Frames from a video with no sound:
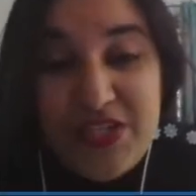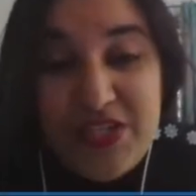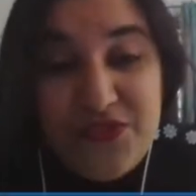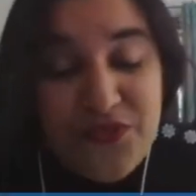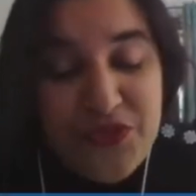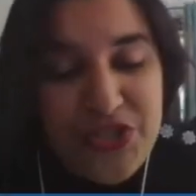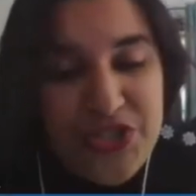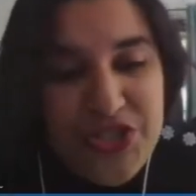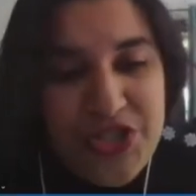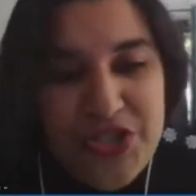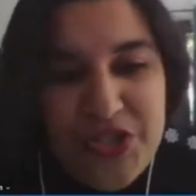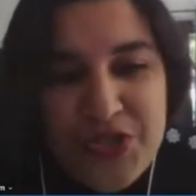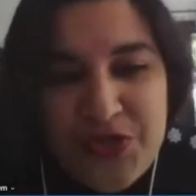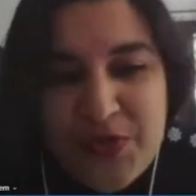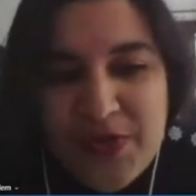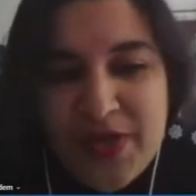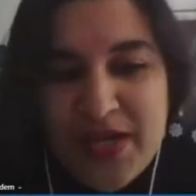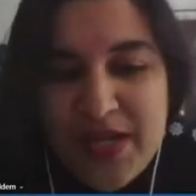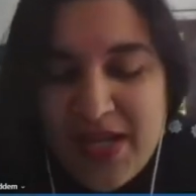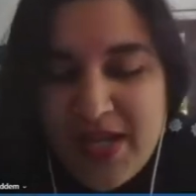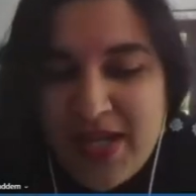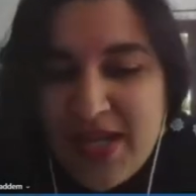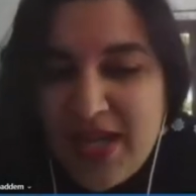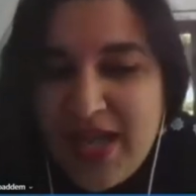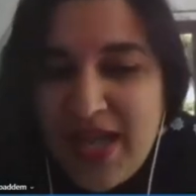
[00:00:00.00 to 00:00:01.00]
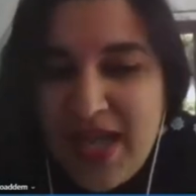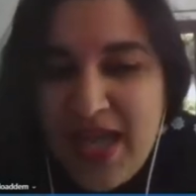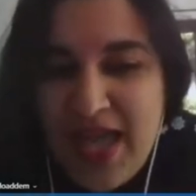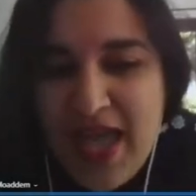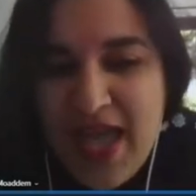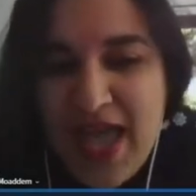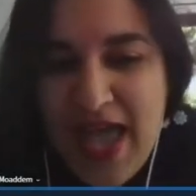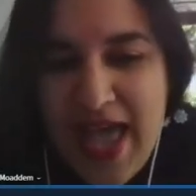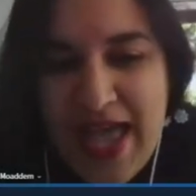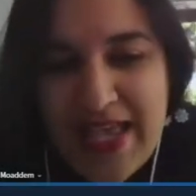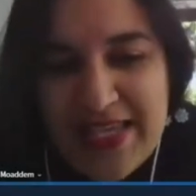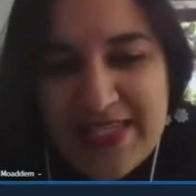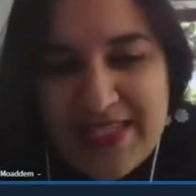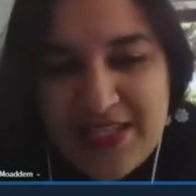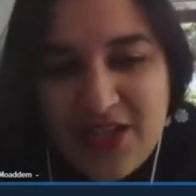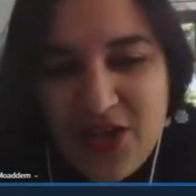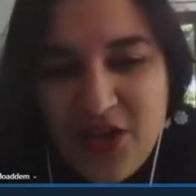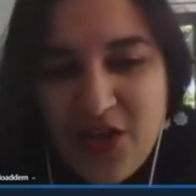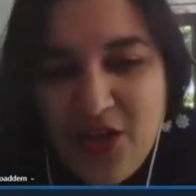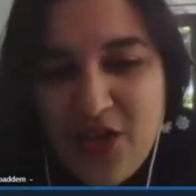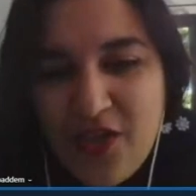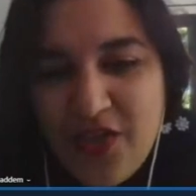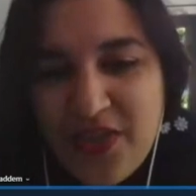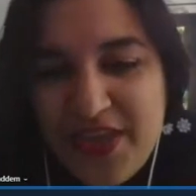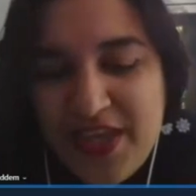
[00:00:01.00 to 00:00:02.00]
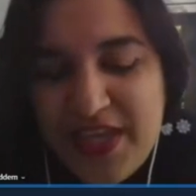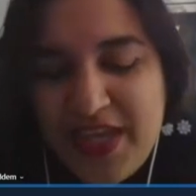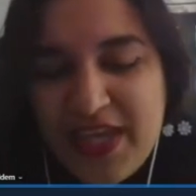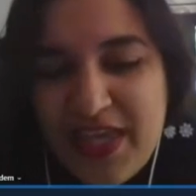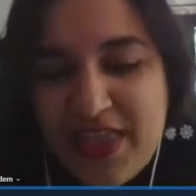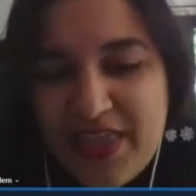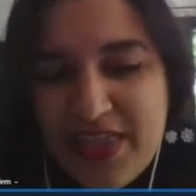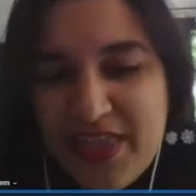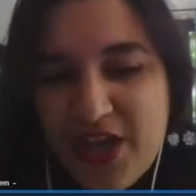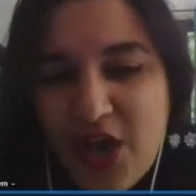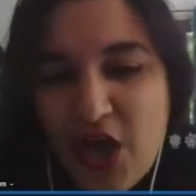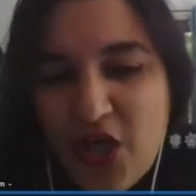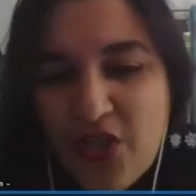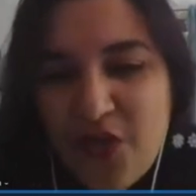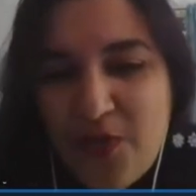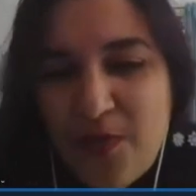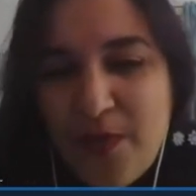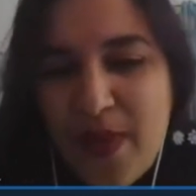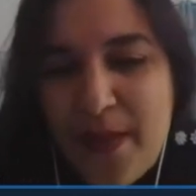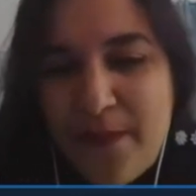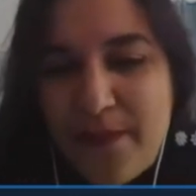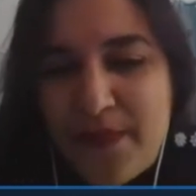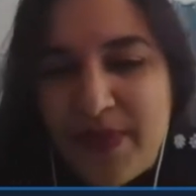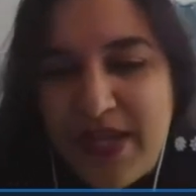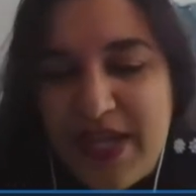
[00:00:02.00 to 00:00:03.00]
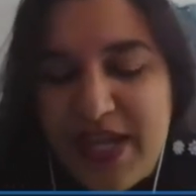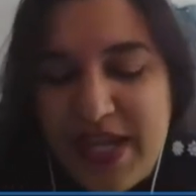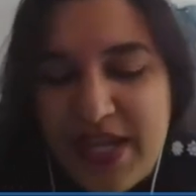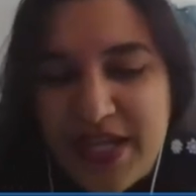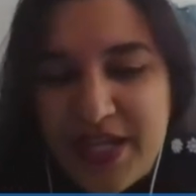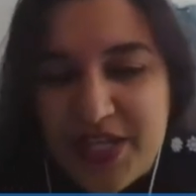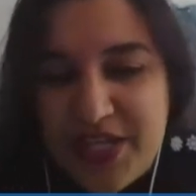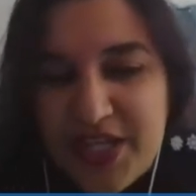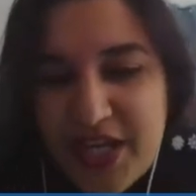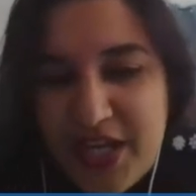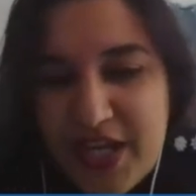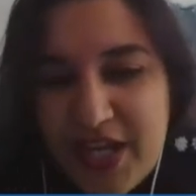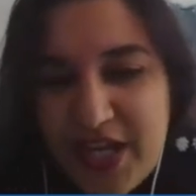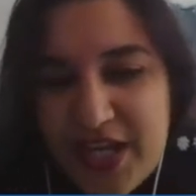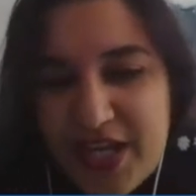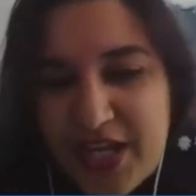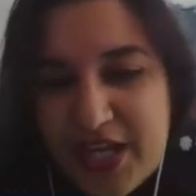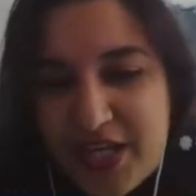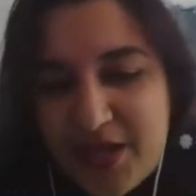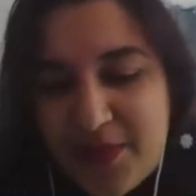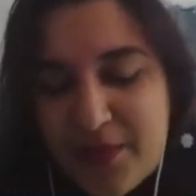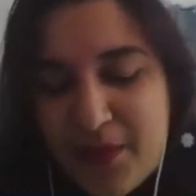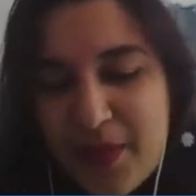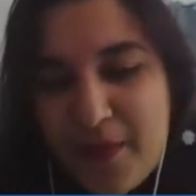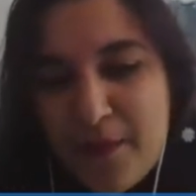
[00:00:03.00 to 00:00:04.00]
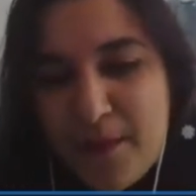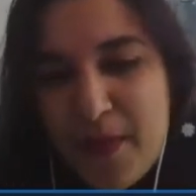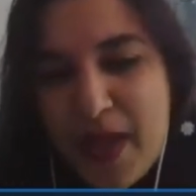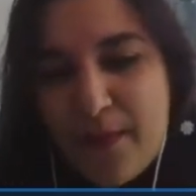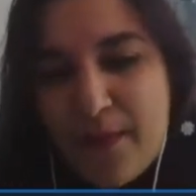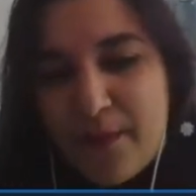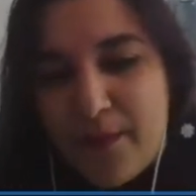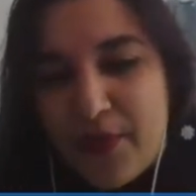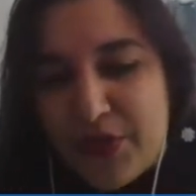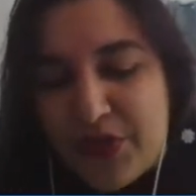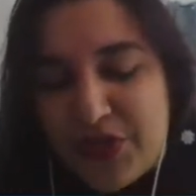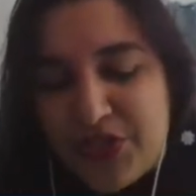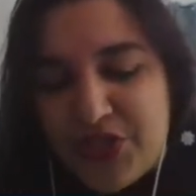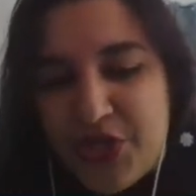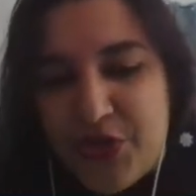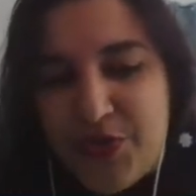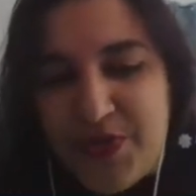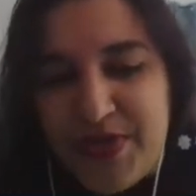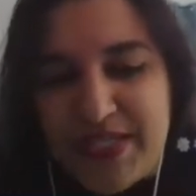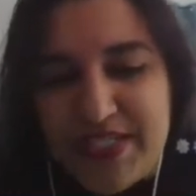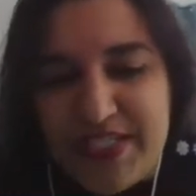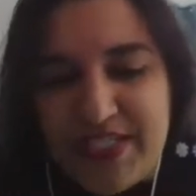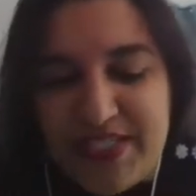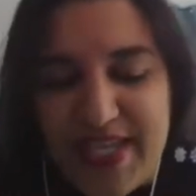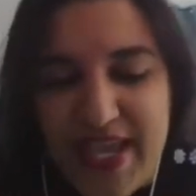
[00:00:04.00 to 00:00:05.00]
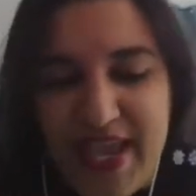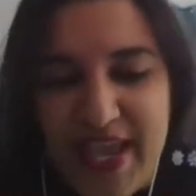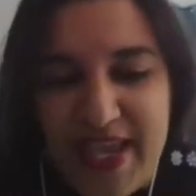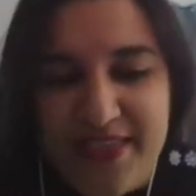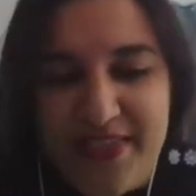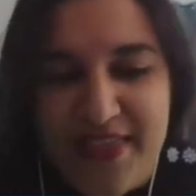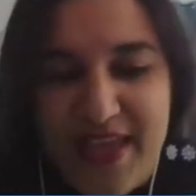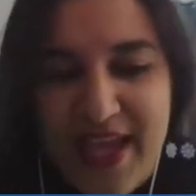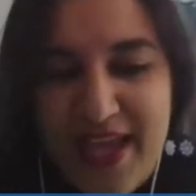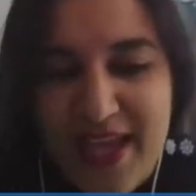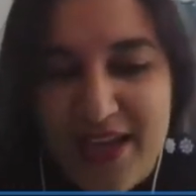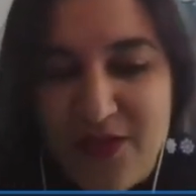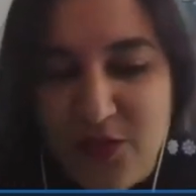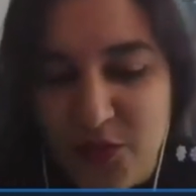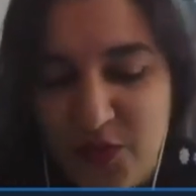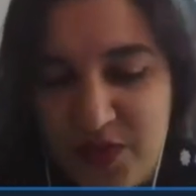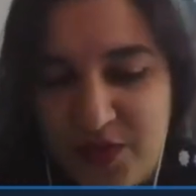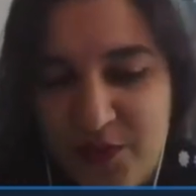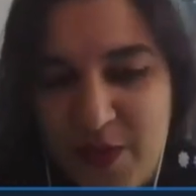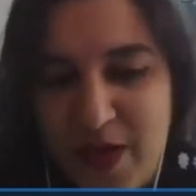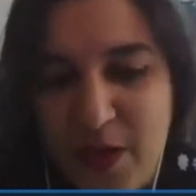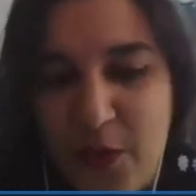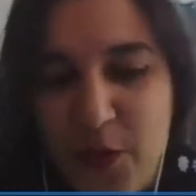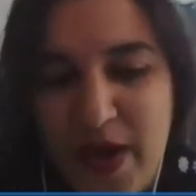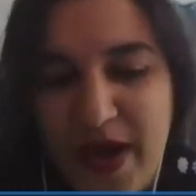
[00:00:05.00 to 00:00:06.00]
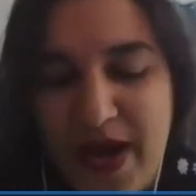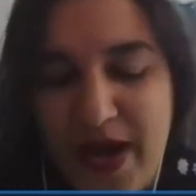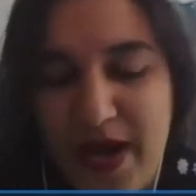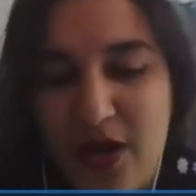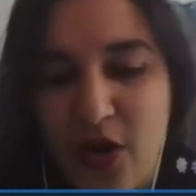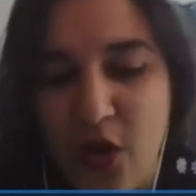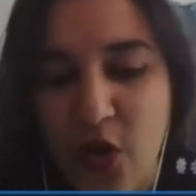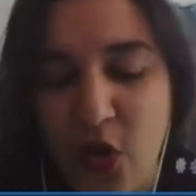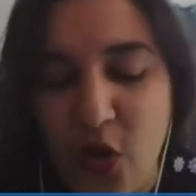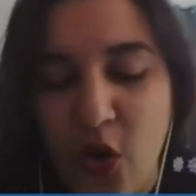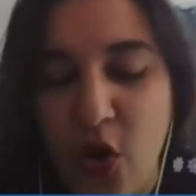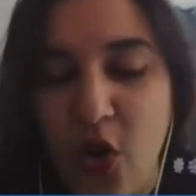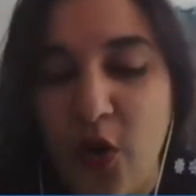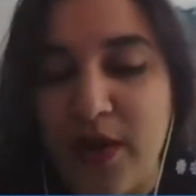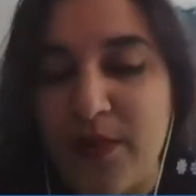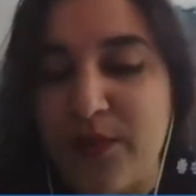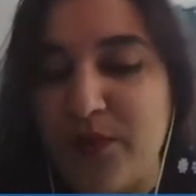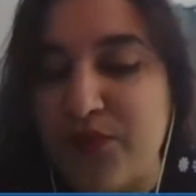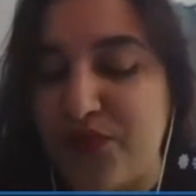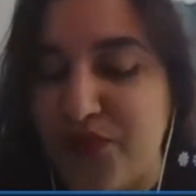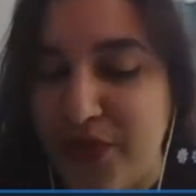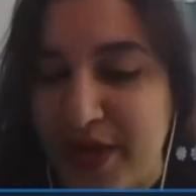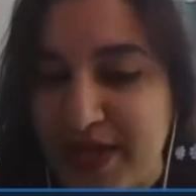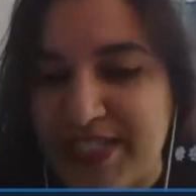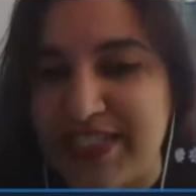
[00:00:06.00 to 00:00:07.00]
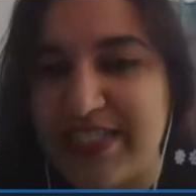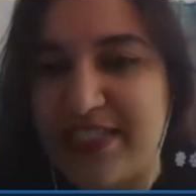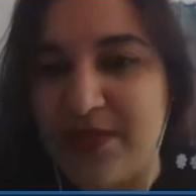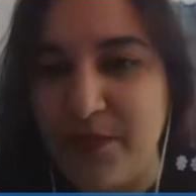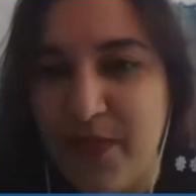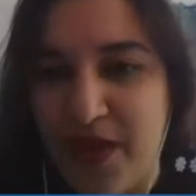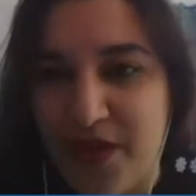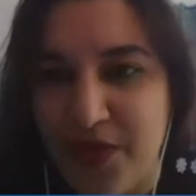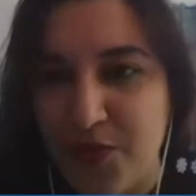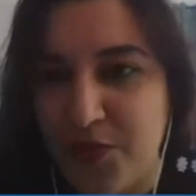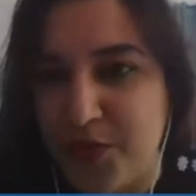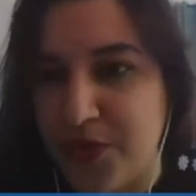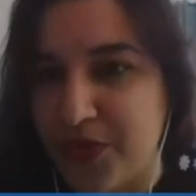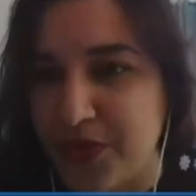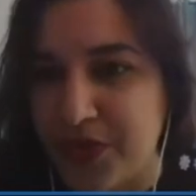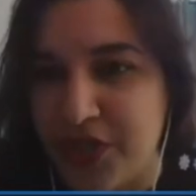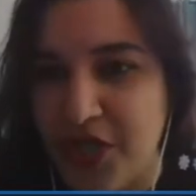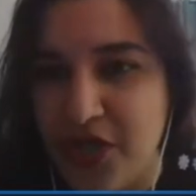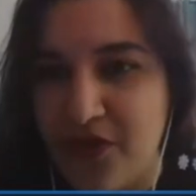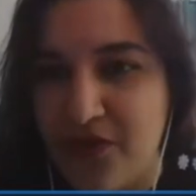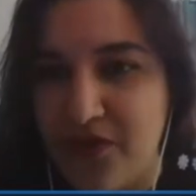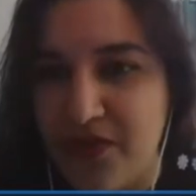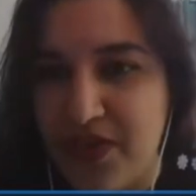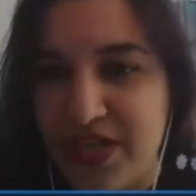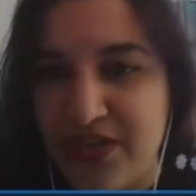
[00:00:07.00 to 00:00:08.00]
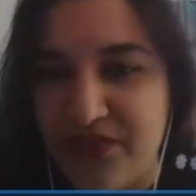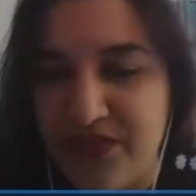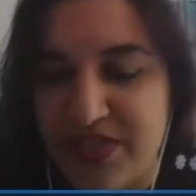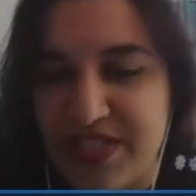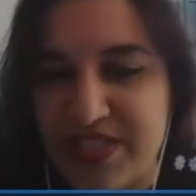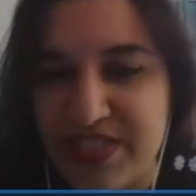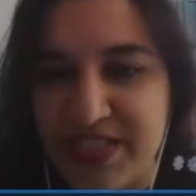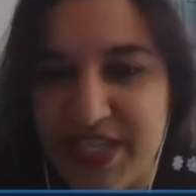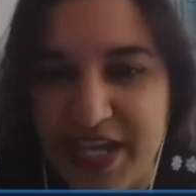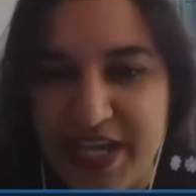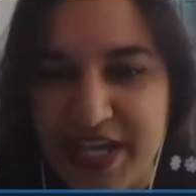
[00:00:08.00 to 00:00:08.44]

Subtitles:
Yes, for sure. As all the other member juries say, that we were all impressed by the work of the